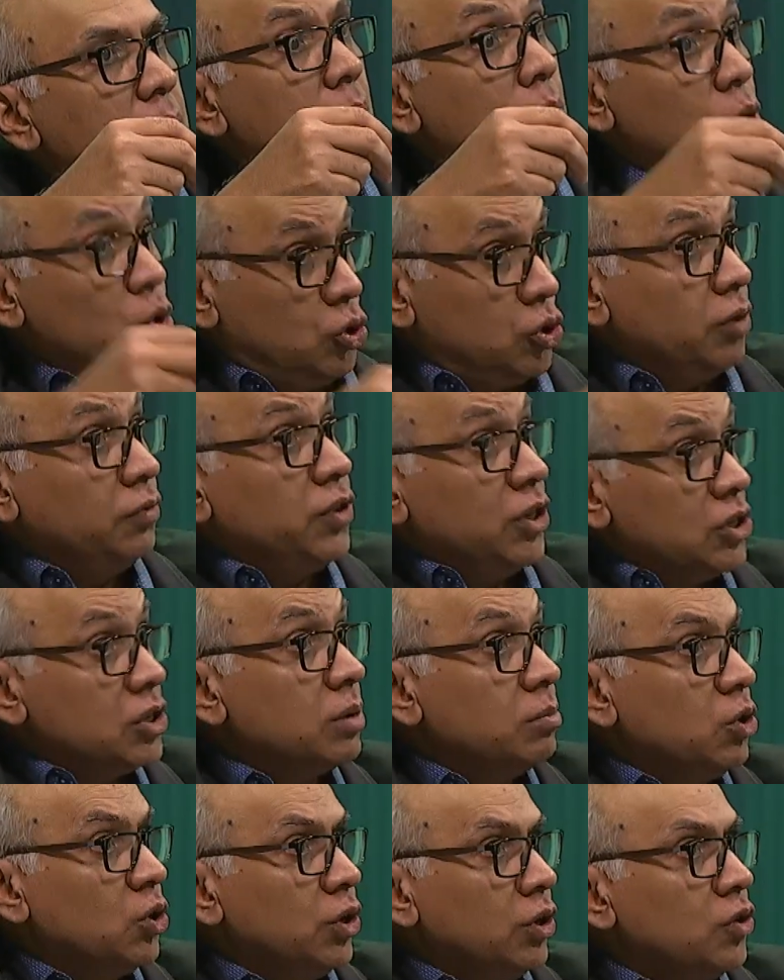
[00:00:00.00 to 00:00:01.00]
most of these
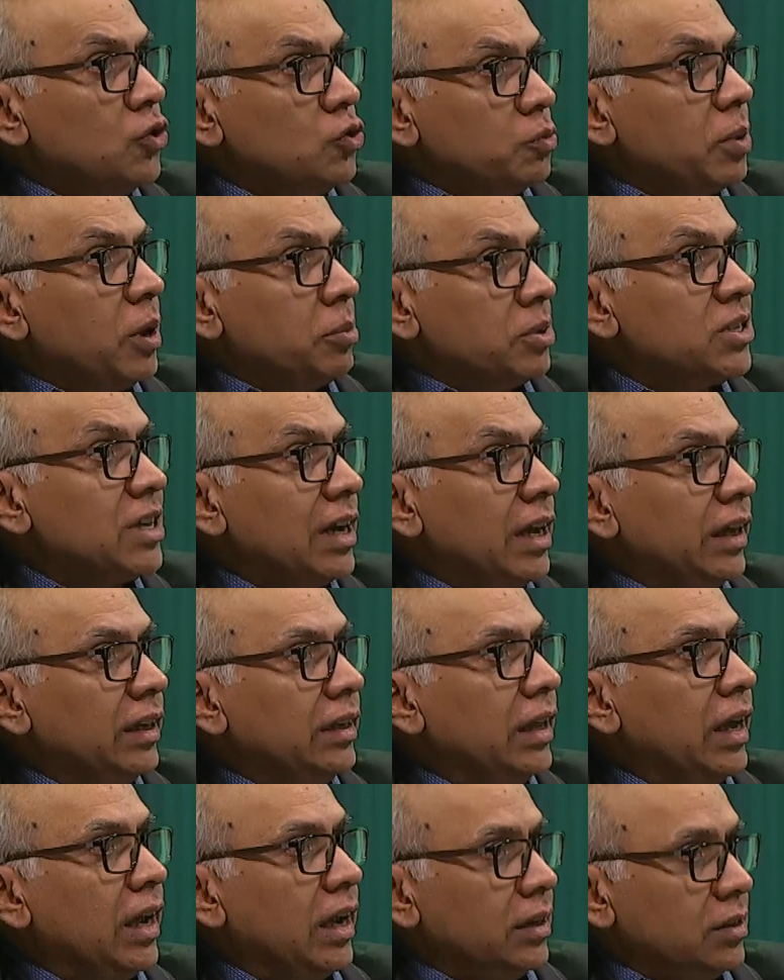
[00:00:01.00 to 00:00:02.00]
community newspapers are like
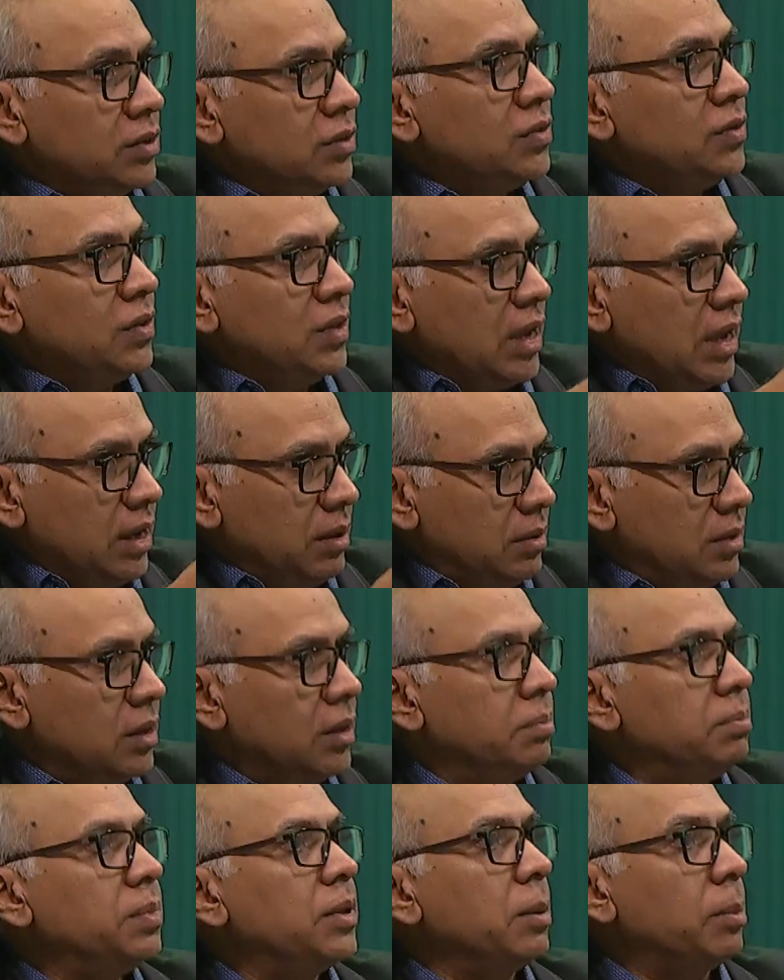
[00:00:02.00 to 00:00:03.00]
that. The
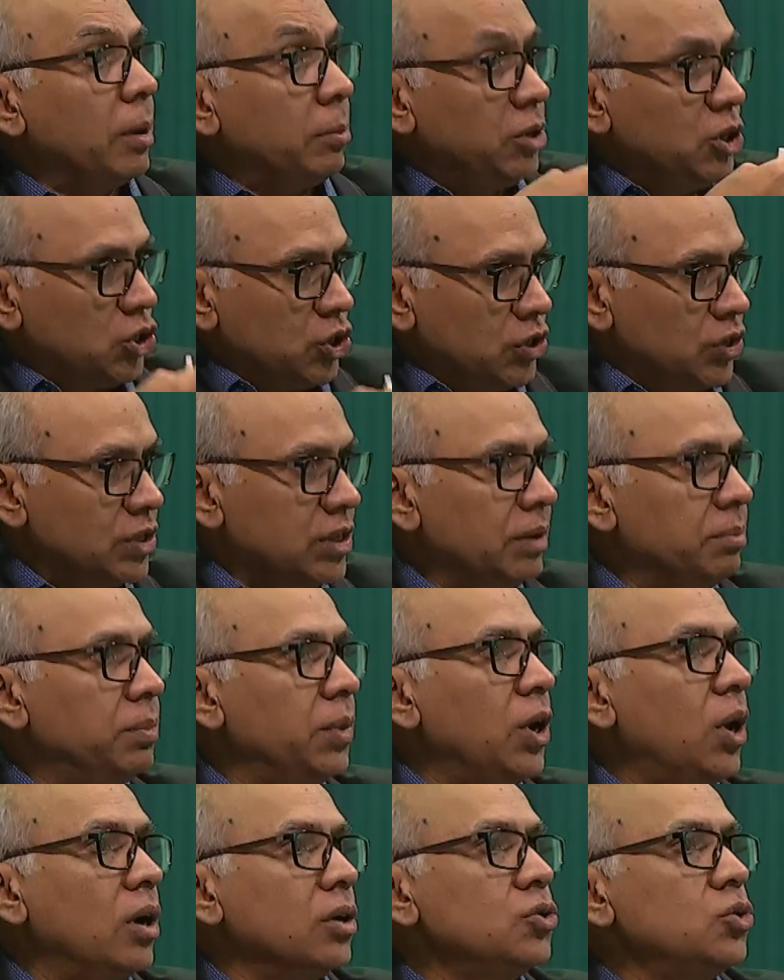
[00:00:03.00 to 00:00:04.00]
publishers
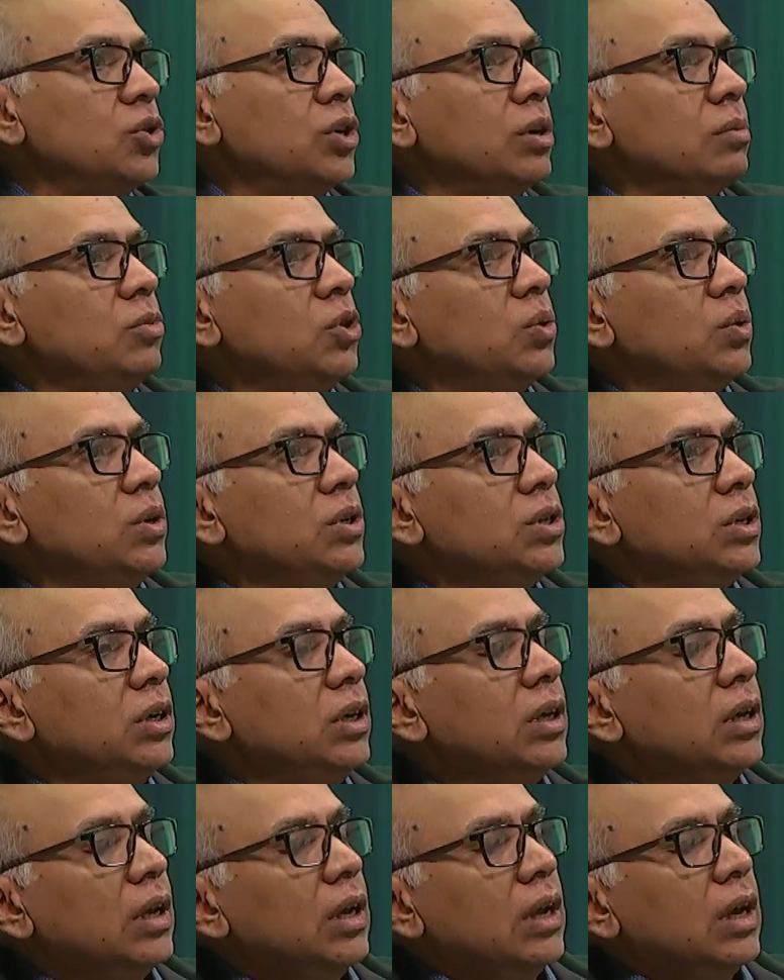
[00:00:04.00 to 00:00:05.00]
belong to the community.
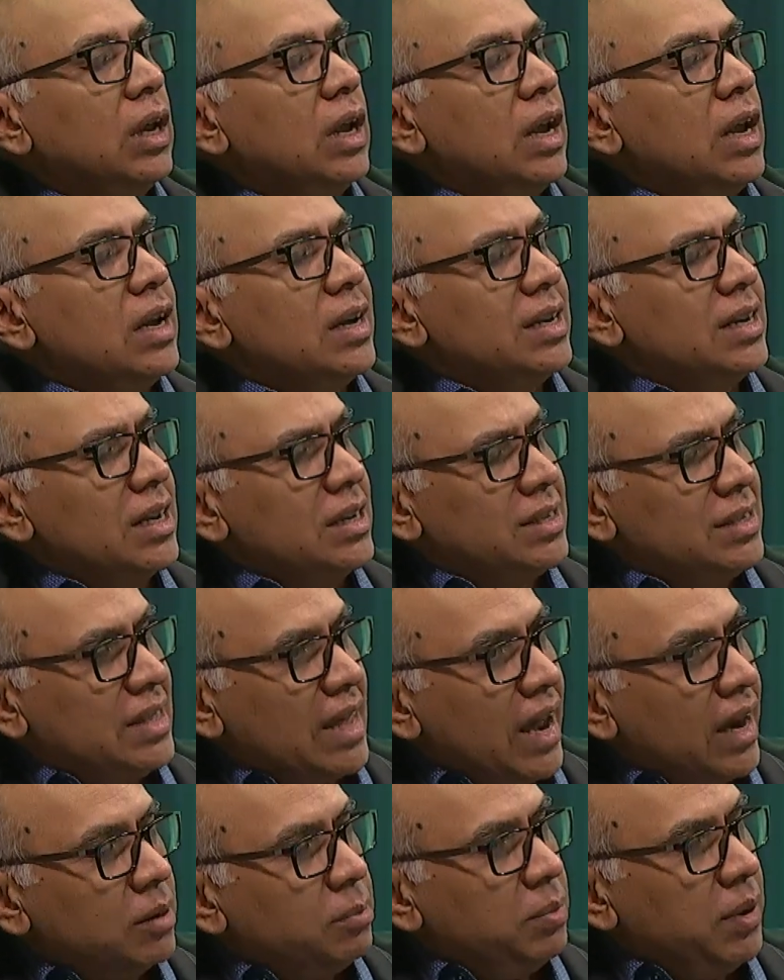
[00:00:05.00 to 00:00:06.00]
Does
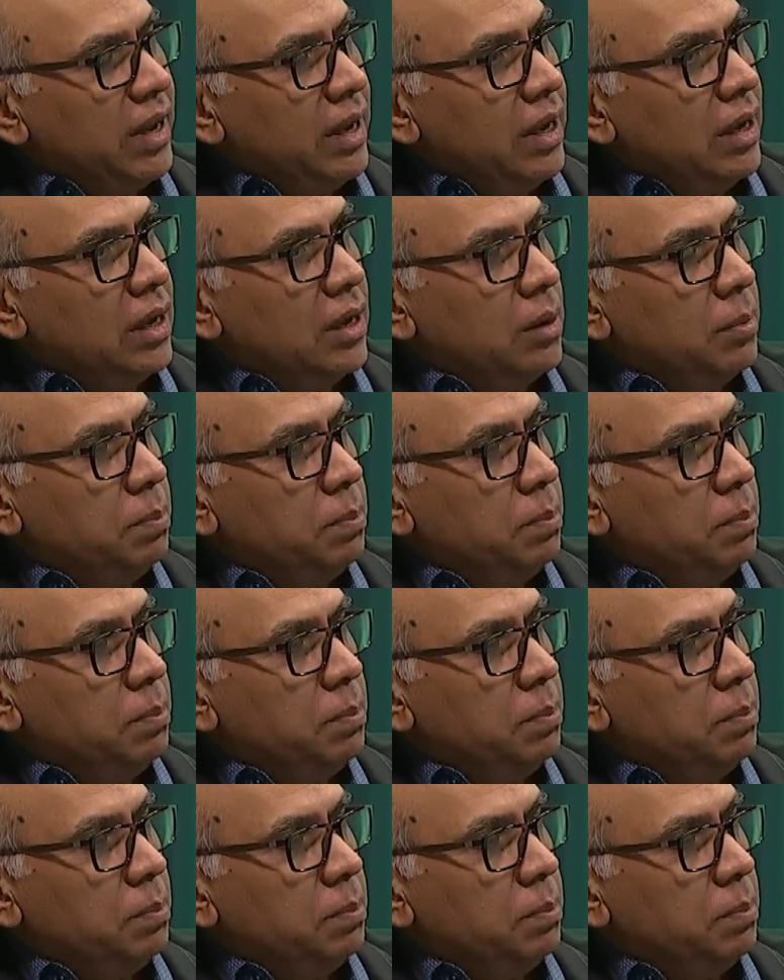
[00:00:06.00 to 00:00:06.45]
that play a